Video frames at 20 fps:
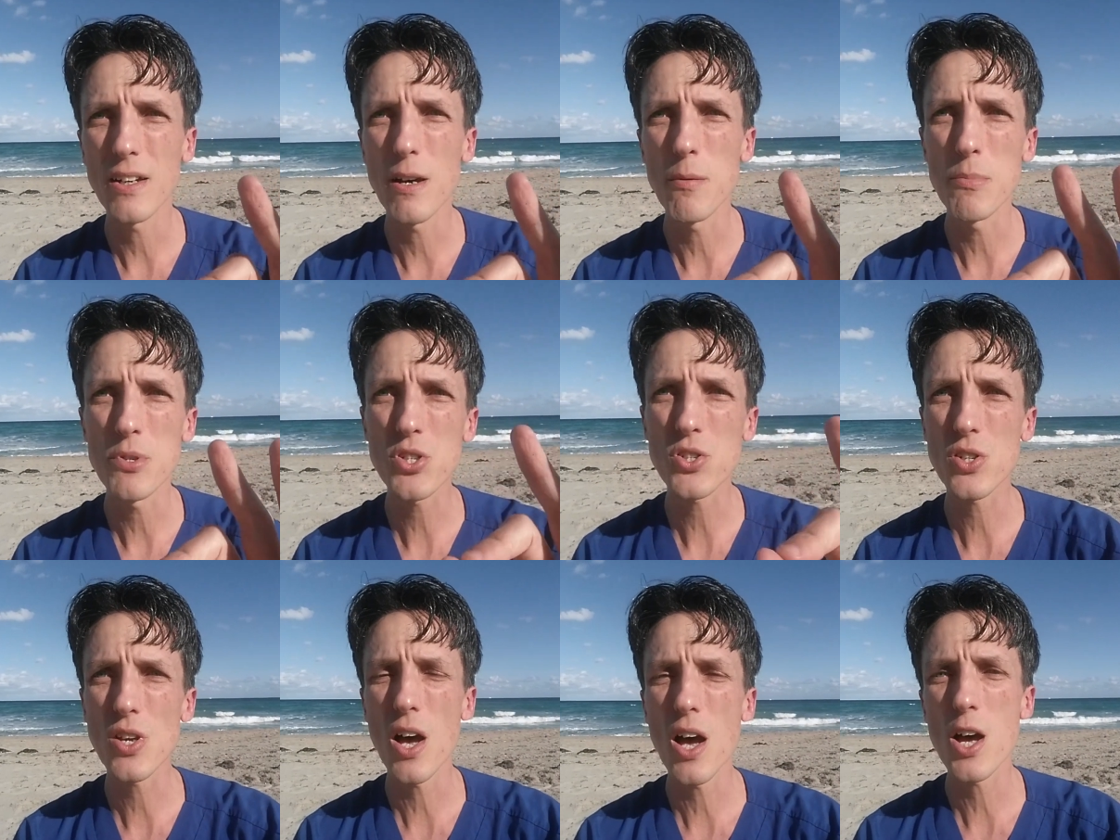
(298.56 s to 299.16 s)
a
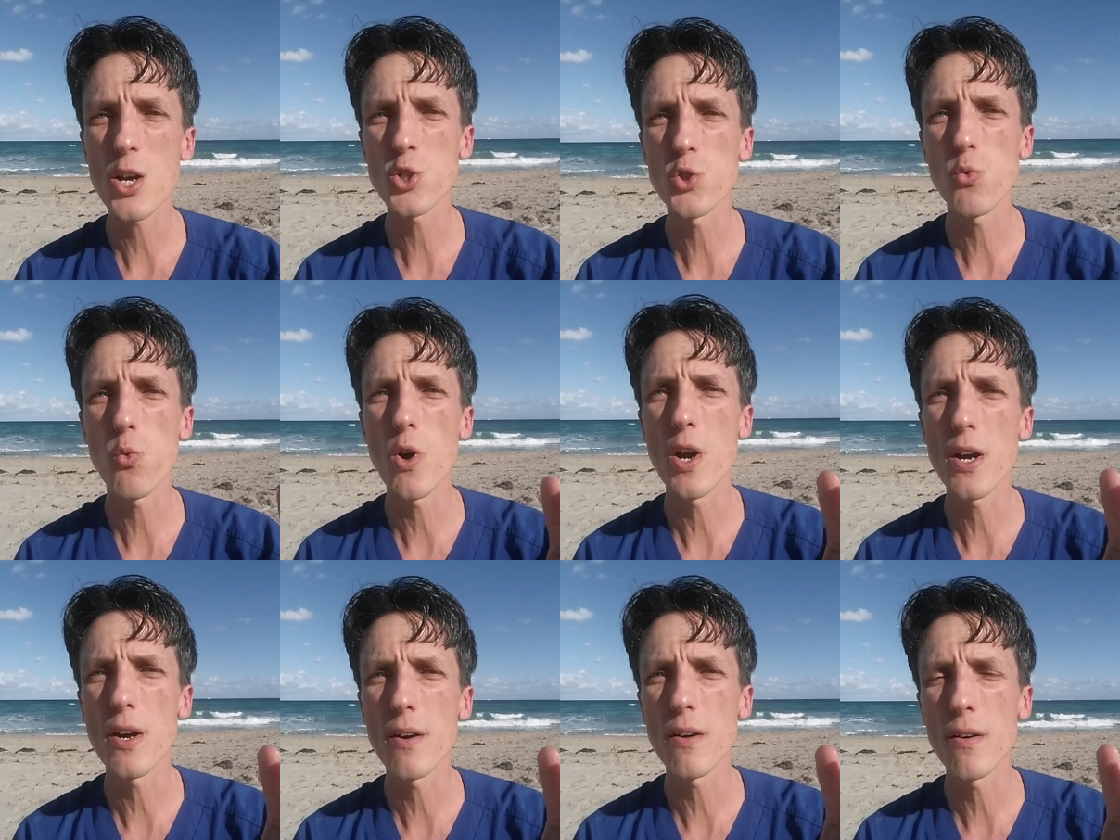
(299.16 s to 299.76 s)
massage
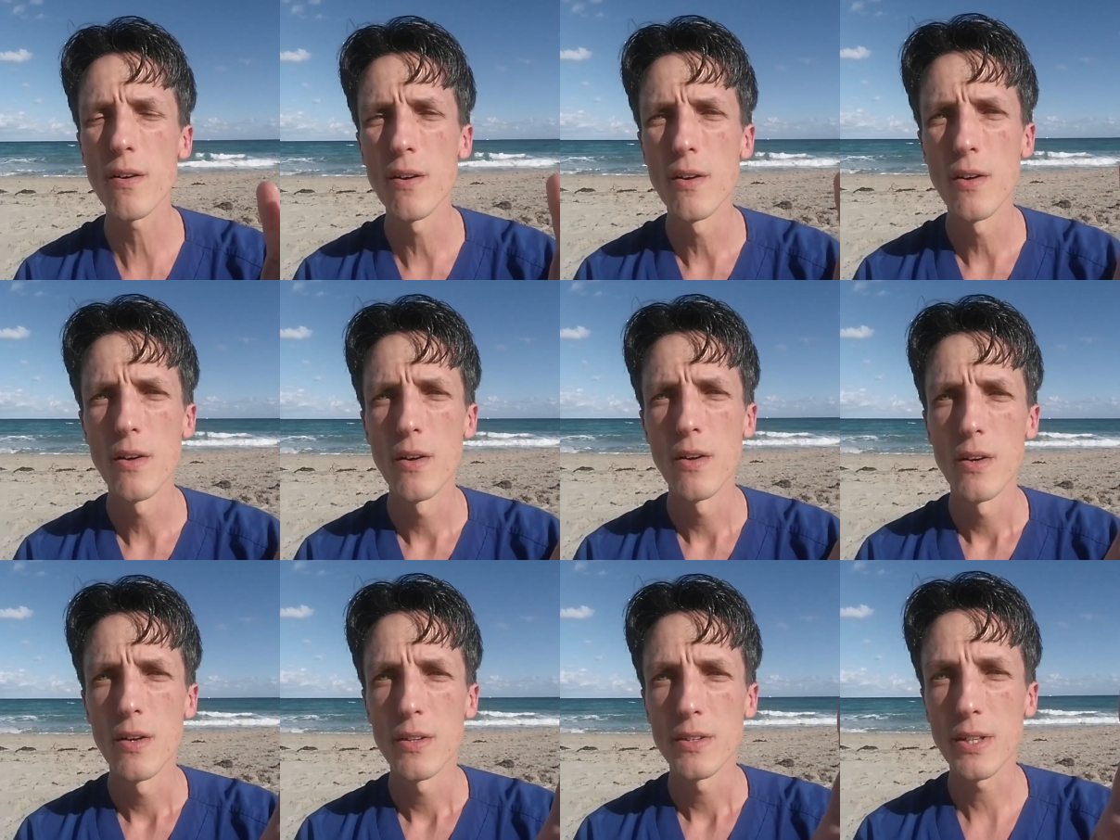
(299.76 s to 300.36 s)
where
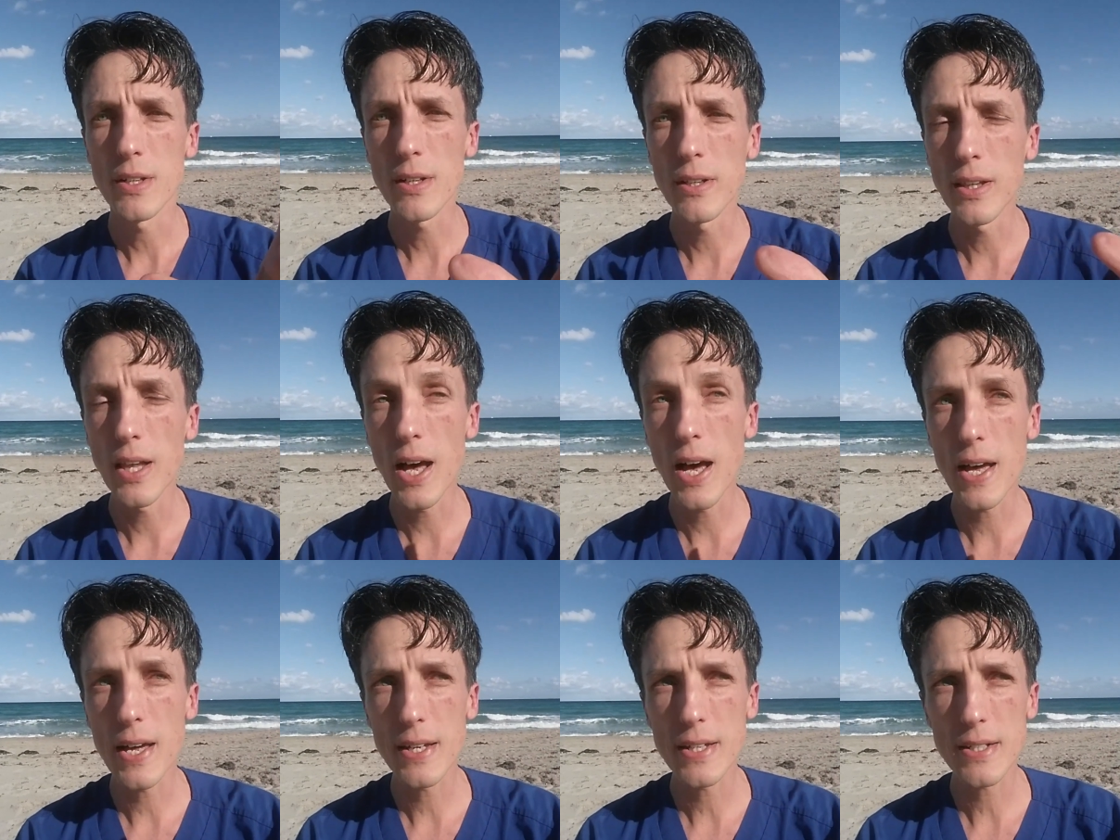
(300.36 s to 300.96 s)
the
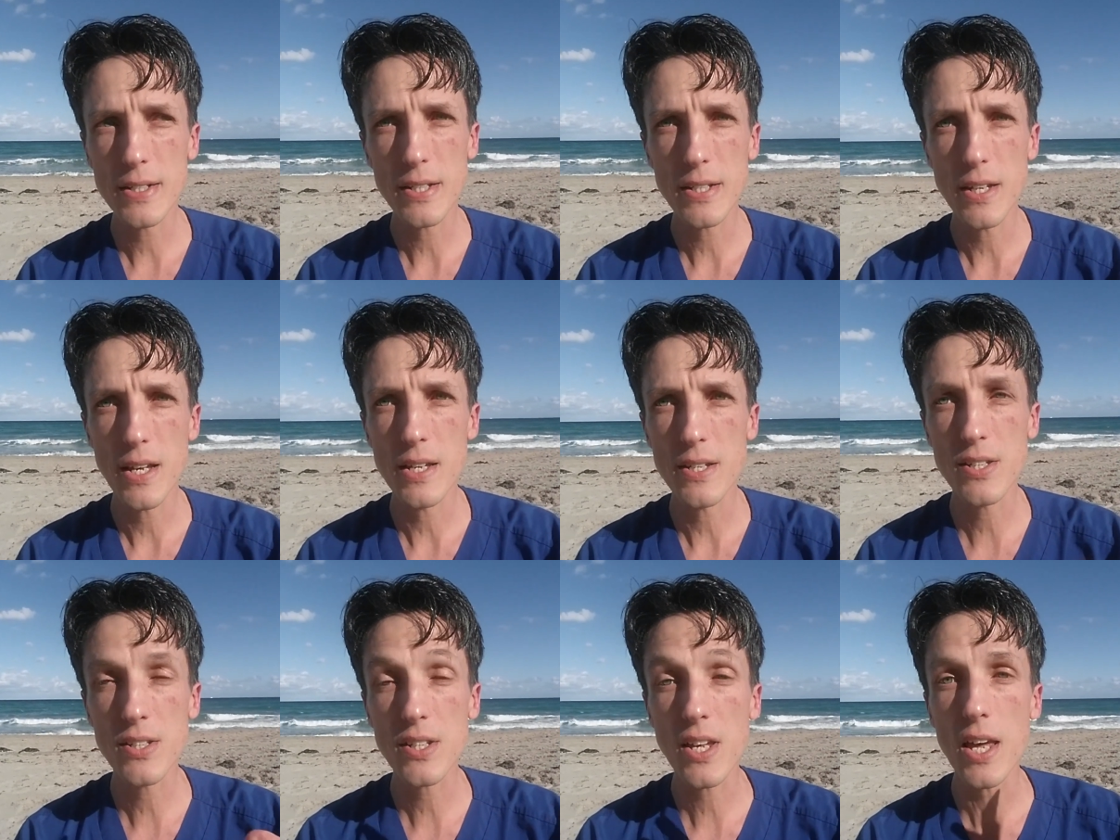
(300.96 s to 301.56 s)
client
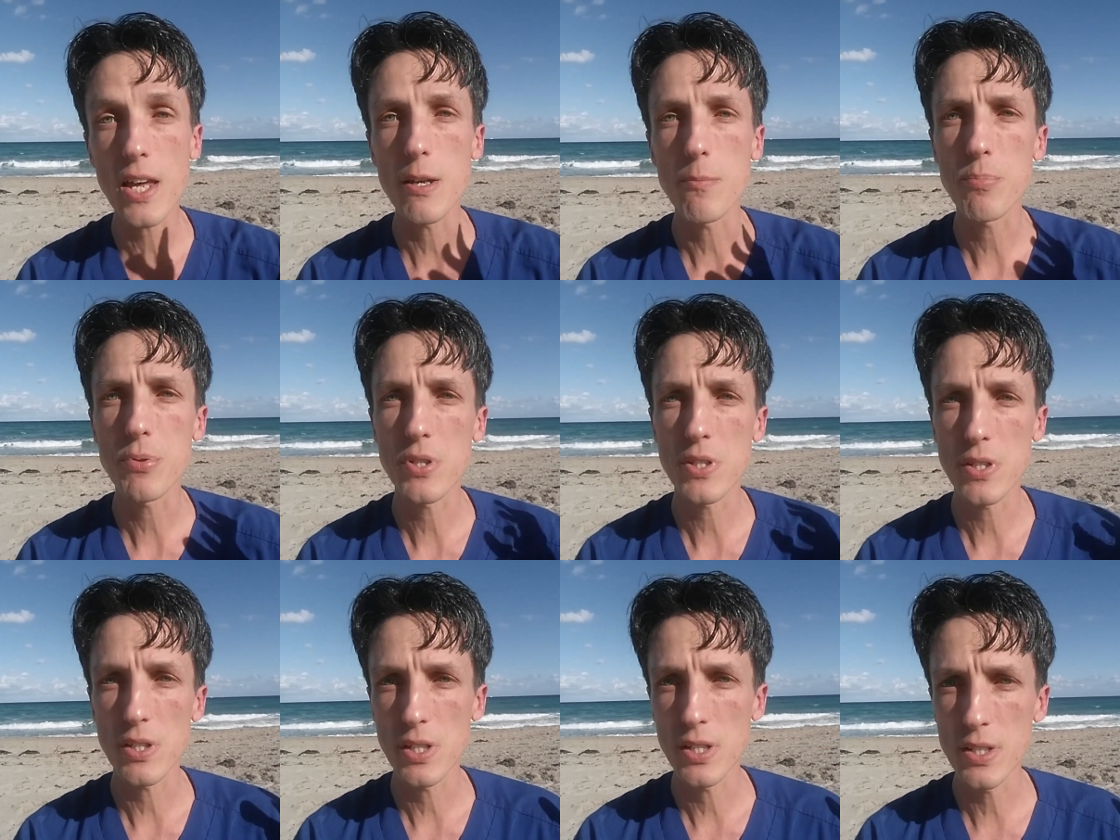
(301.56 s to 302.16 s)

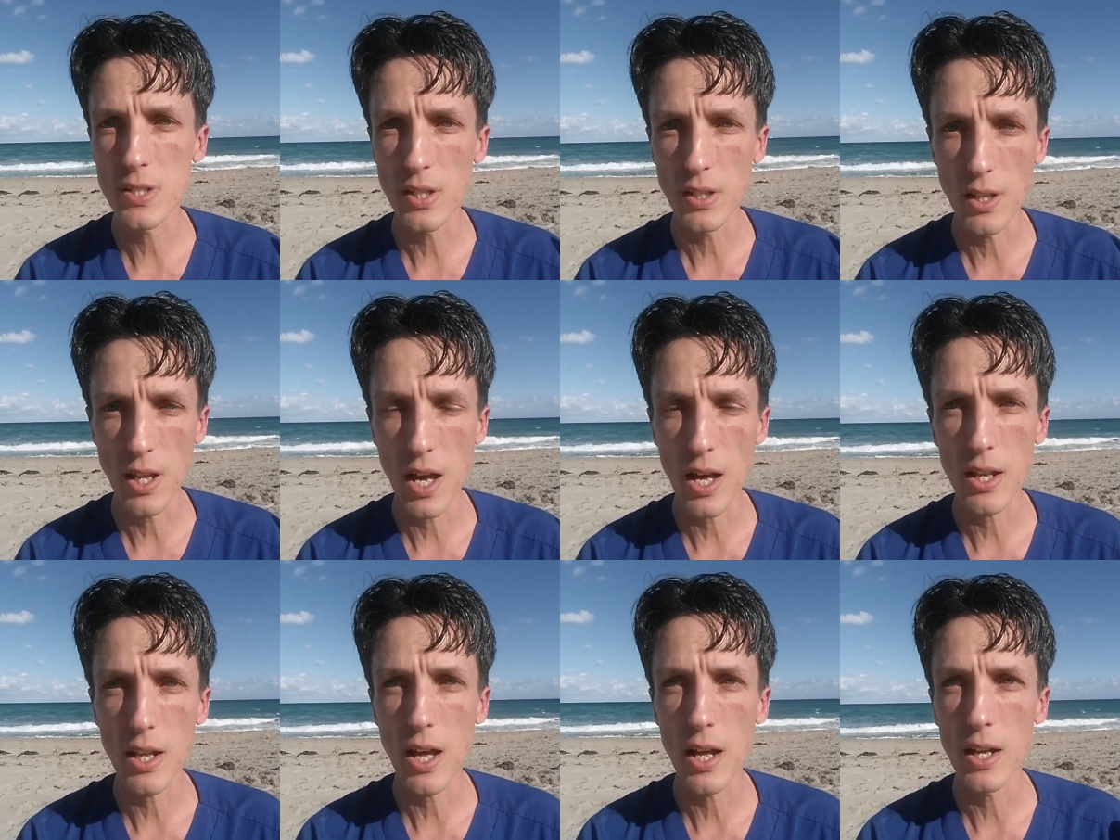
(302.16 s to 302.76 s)
escapes into
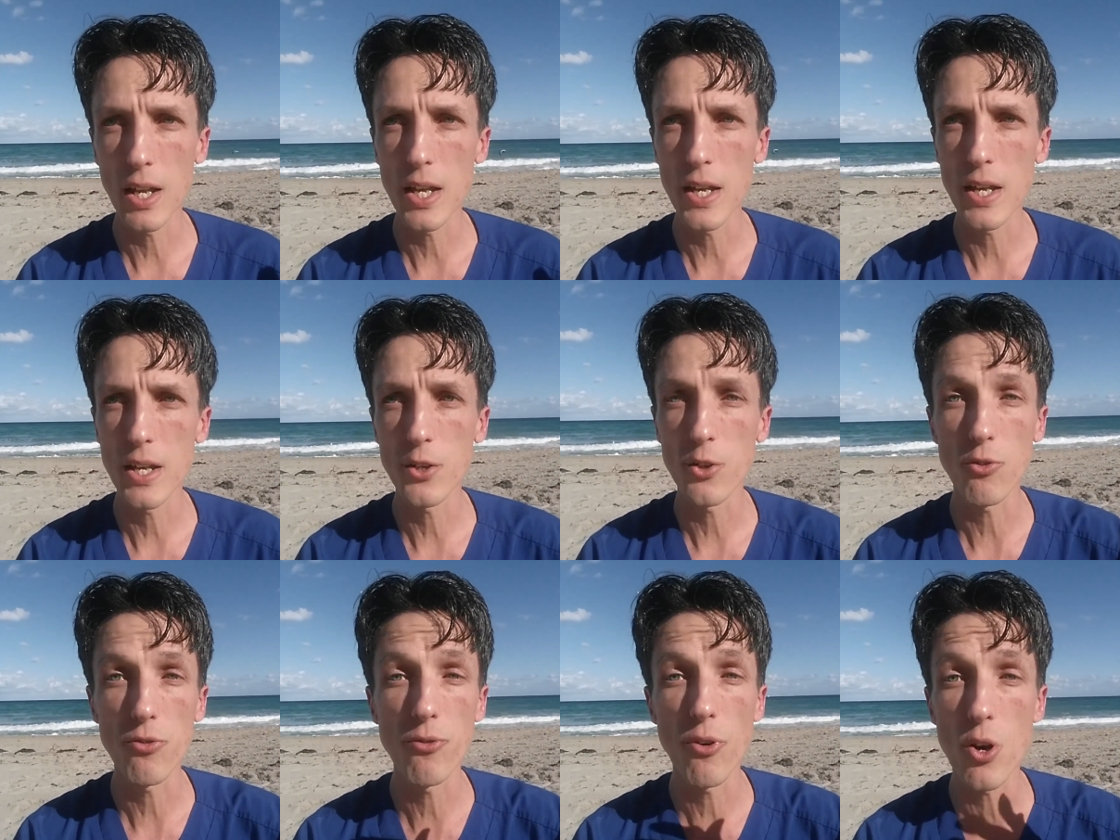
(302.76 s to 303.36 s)
la la
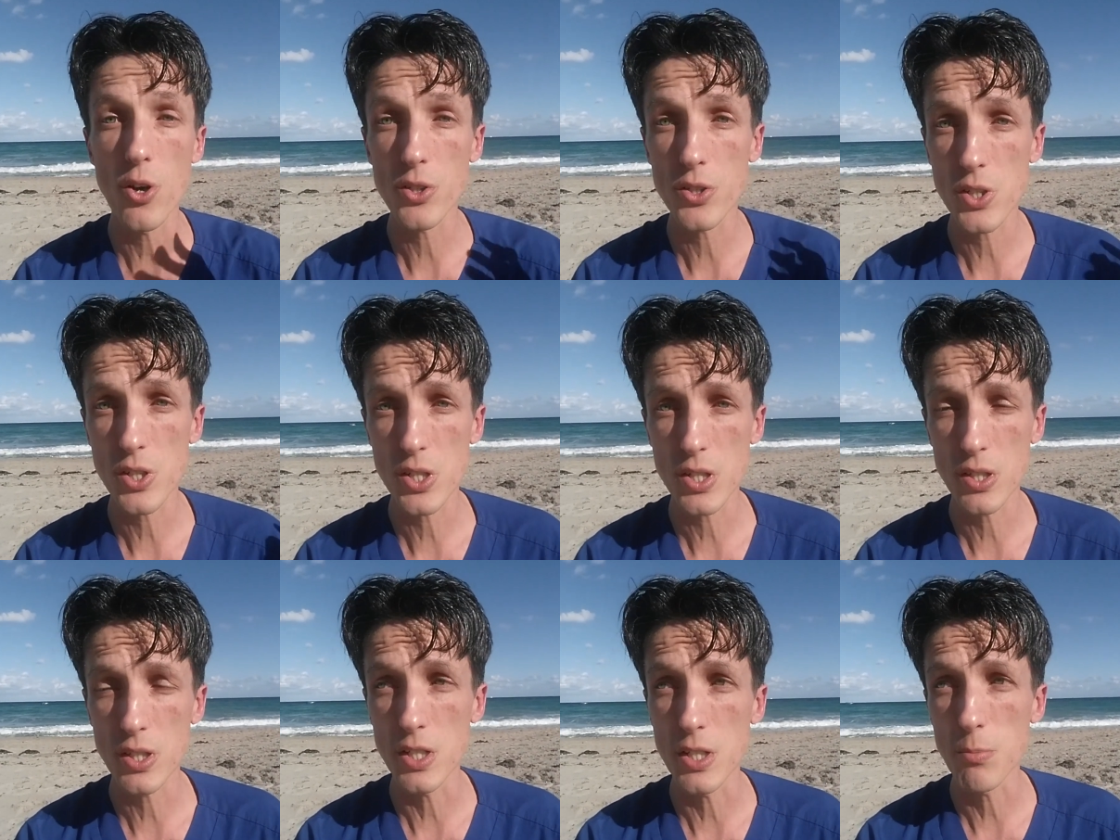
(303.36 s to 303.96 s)
land or falls
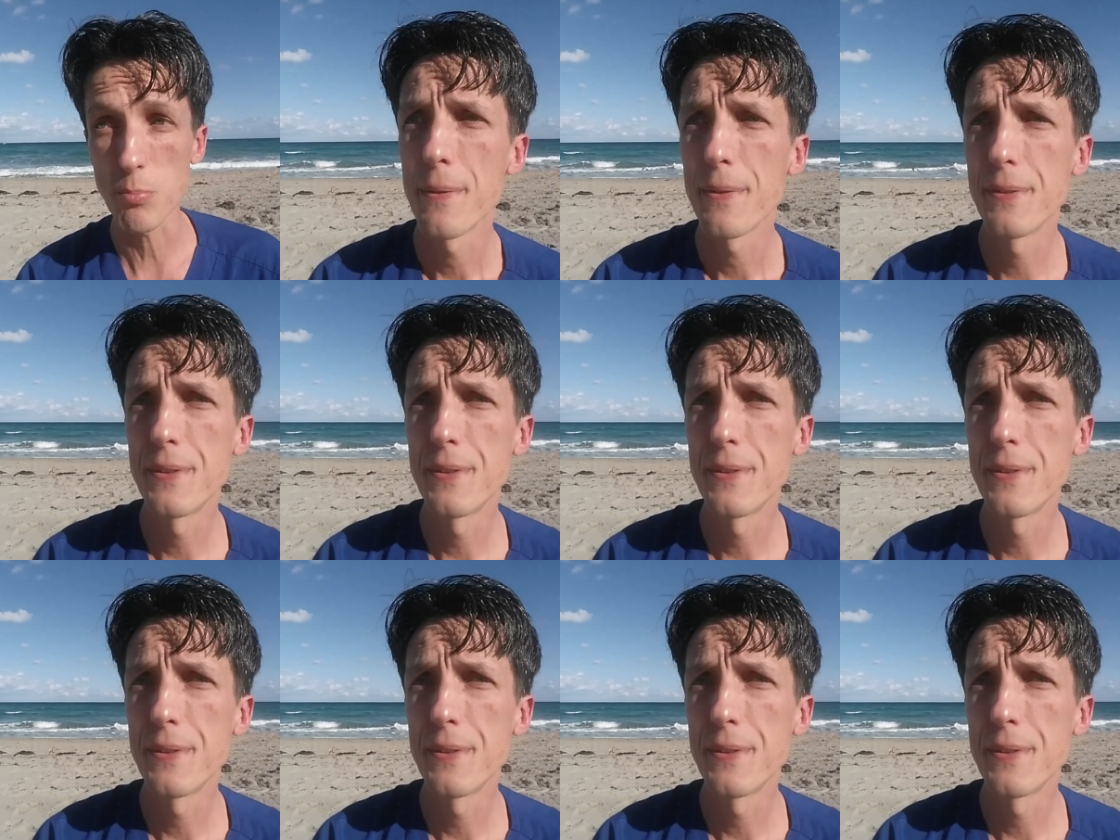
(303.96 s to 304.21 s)
asleep.